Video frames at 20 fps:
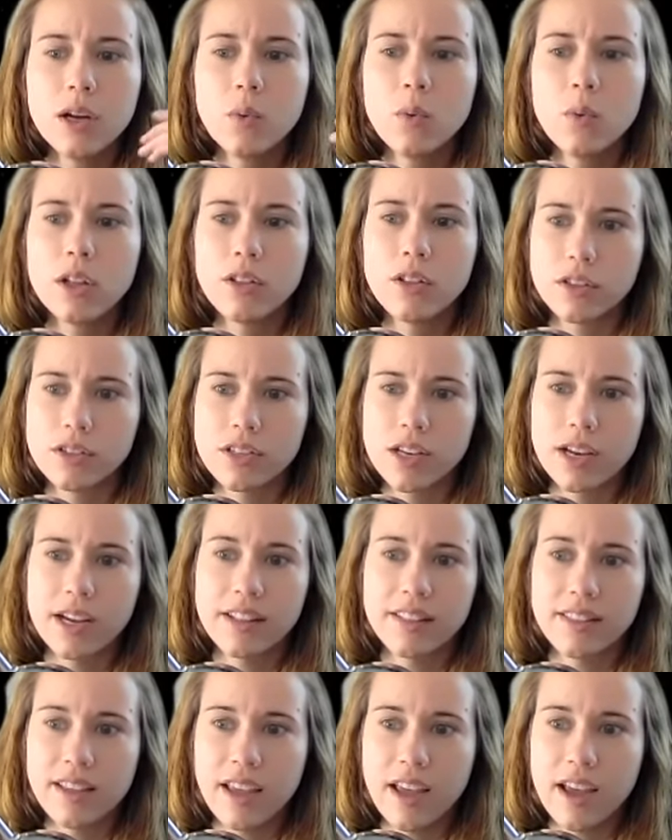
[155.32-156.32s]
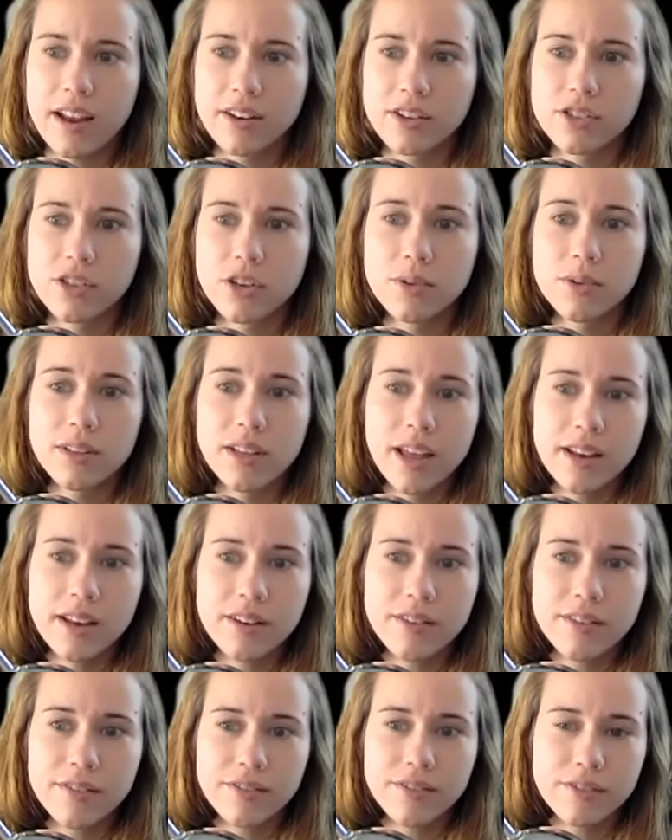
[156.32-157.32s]
what it looks like at the end. So, in the end
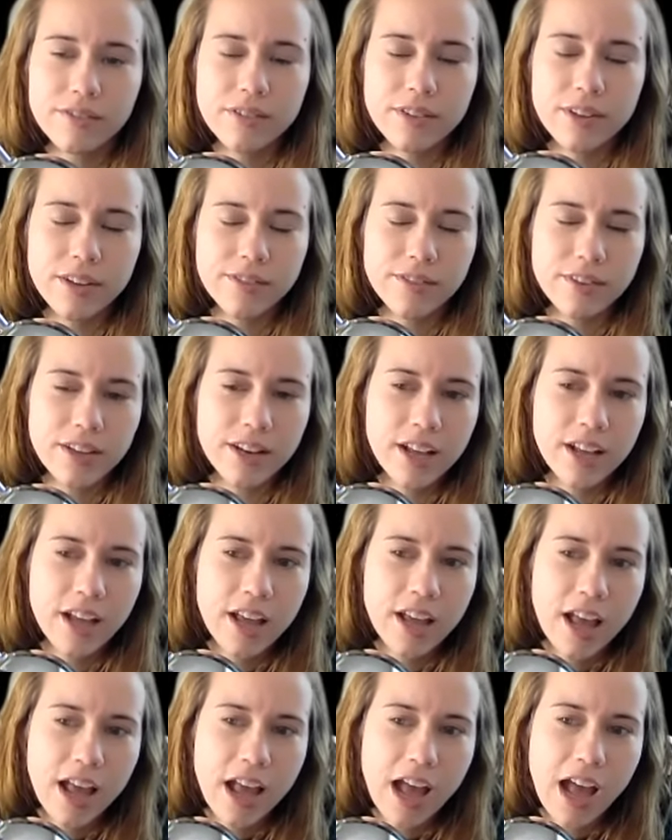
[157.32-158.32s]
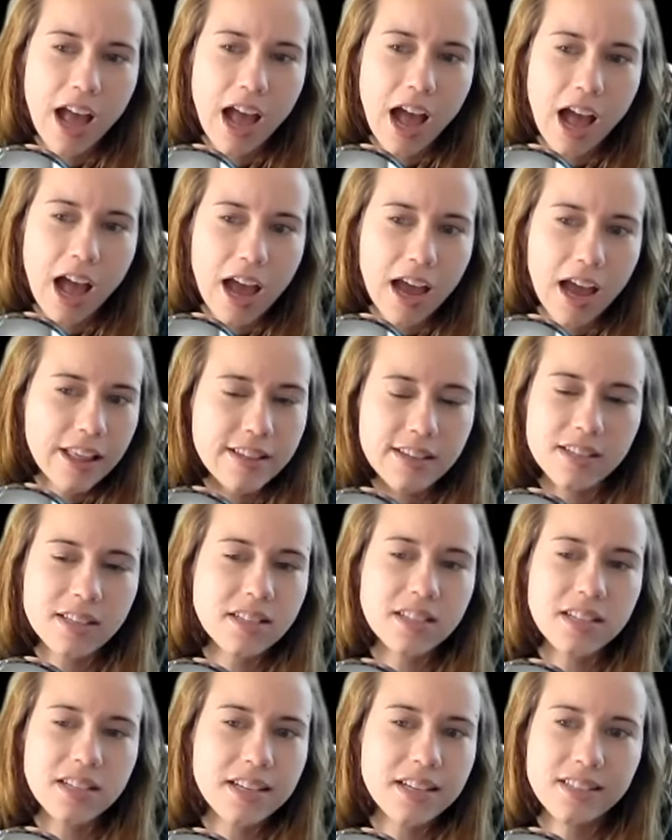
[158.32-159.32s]
of, of it, this
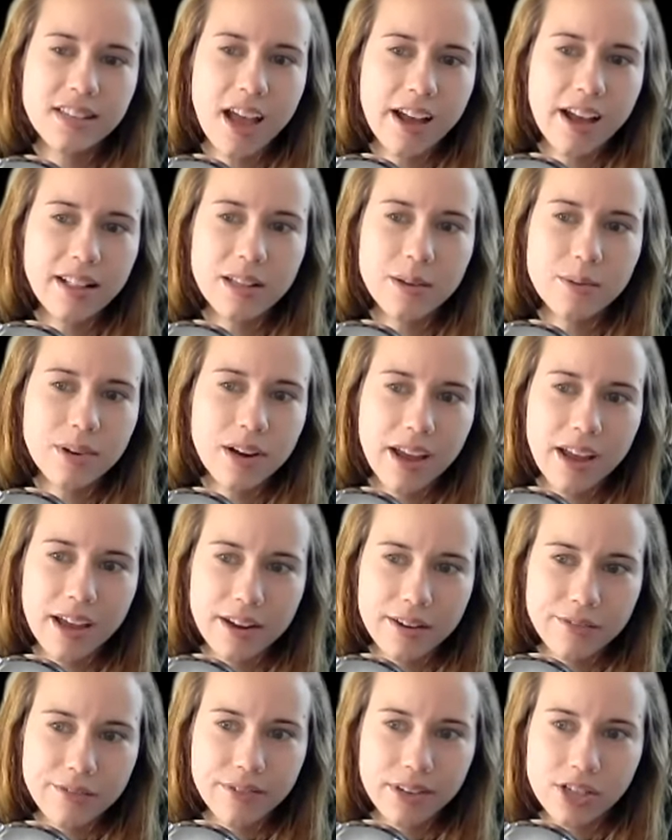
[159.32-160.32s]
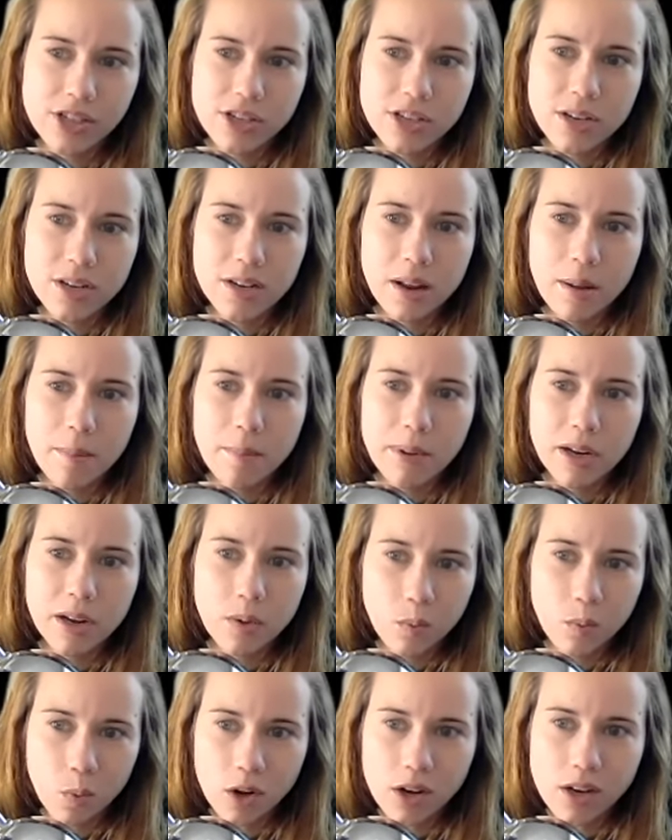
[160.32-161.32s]
isn't exactly what I had envisioned, but
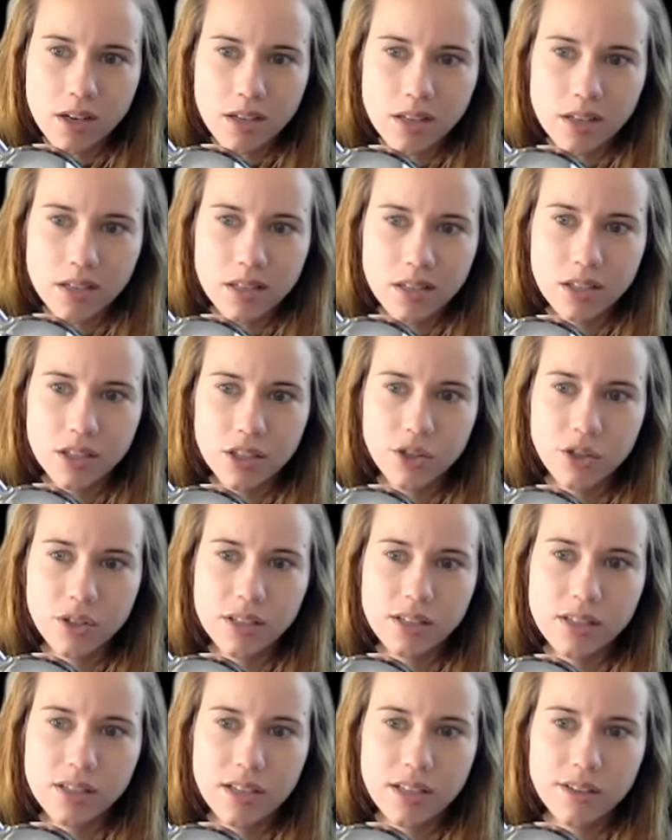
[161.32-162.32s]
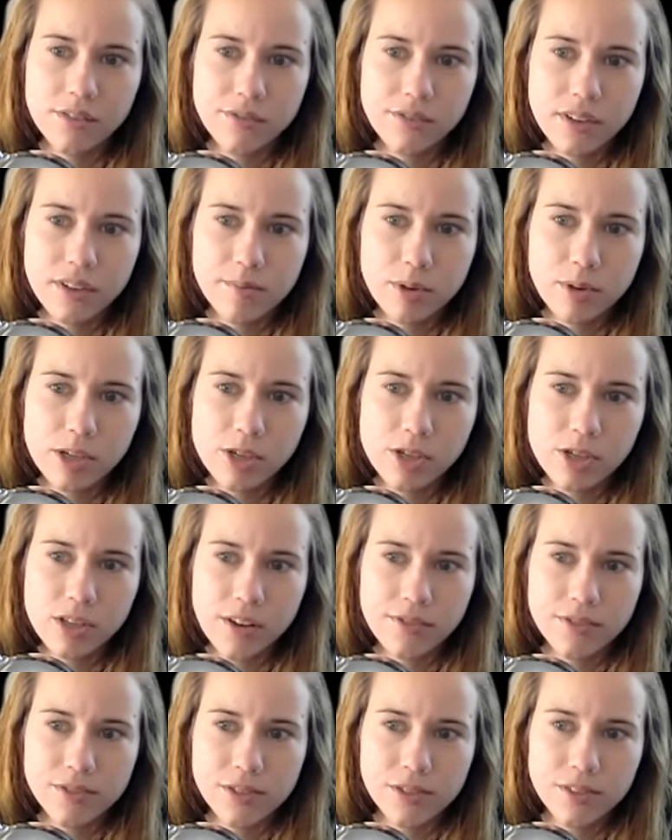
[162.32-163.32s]
it works. You can see the VidBridge
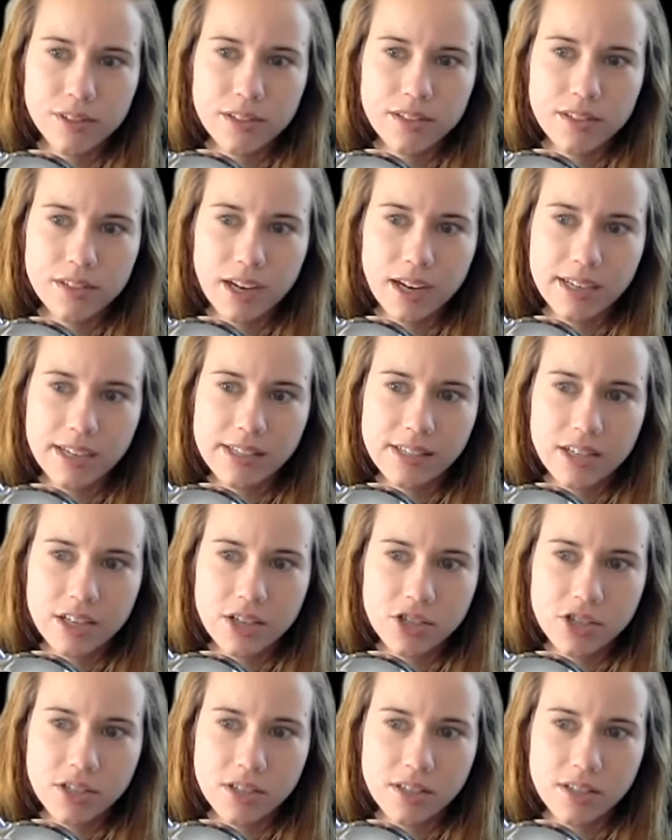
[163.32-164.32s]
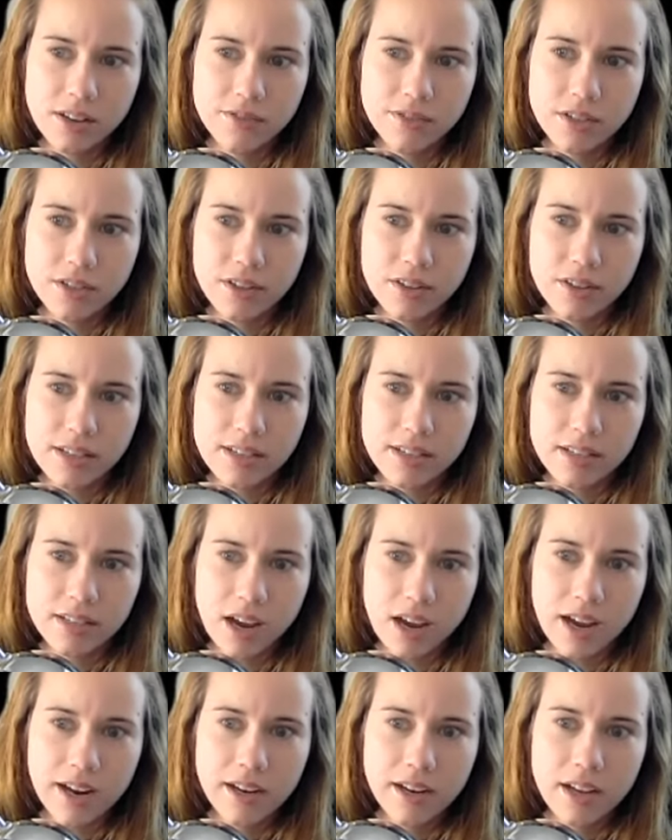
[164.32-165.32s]
stuff's on this side, Digi stuff's on this
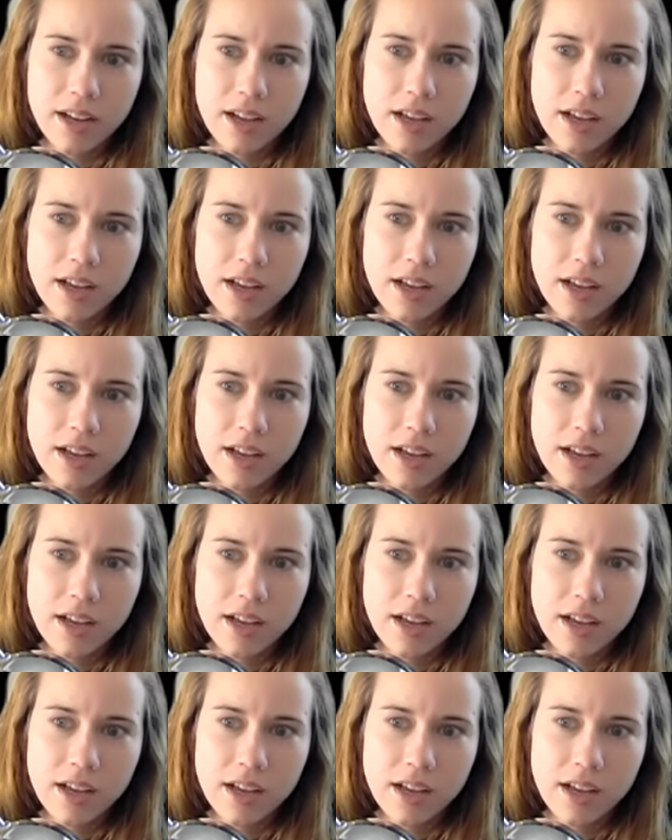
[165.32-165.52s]
side.